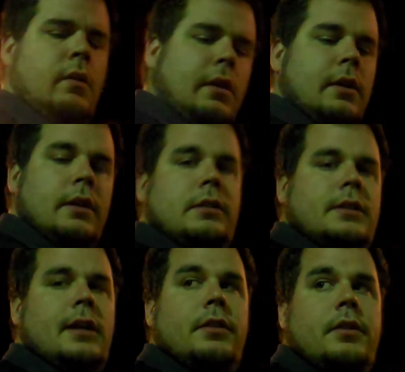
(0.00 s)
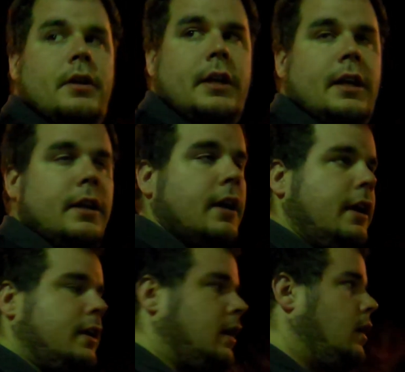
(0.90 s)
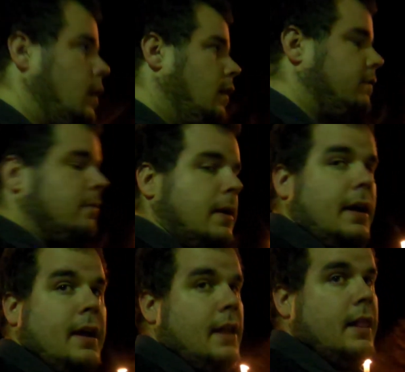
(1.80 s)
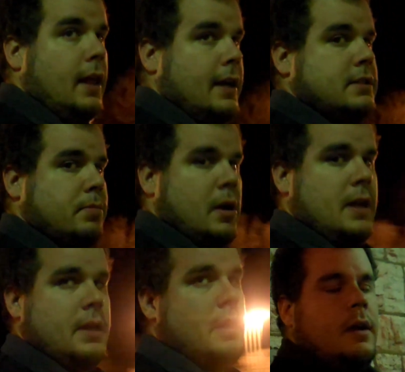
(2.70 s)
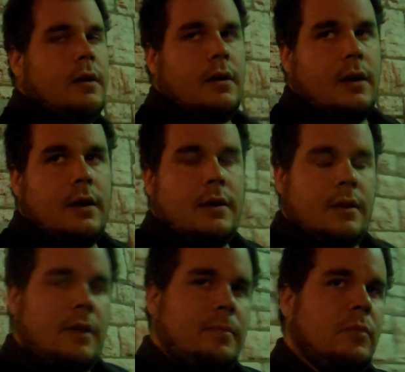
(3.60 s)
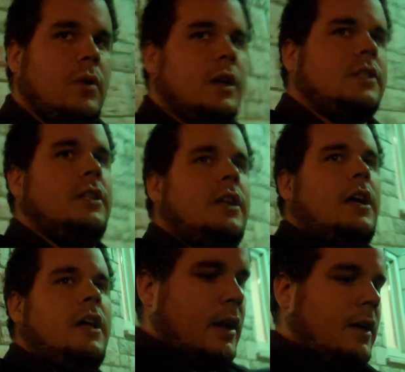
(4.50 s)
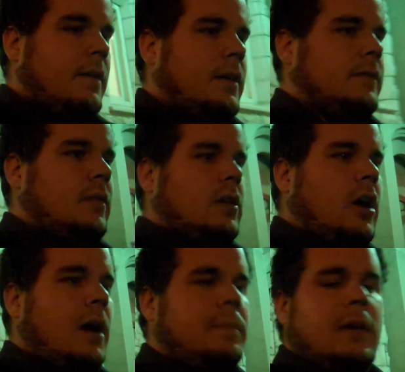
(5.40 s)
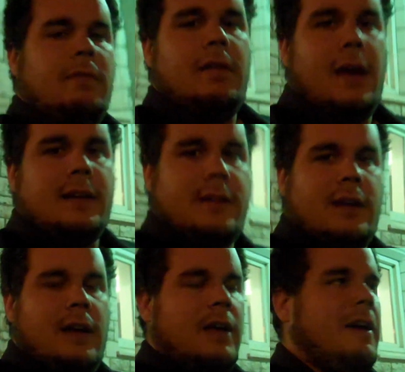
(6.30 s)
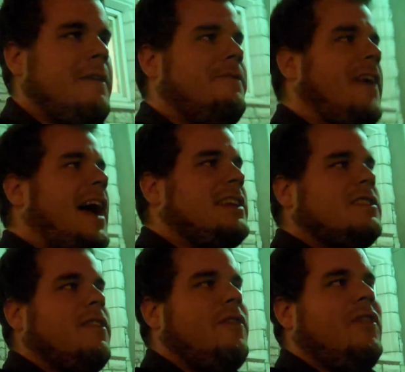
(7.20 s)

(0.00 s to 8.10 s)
Well, it's 10:30 at night. Out for my last break. Oh, I've been watching a copy of that Fast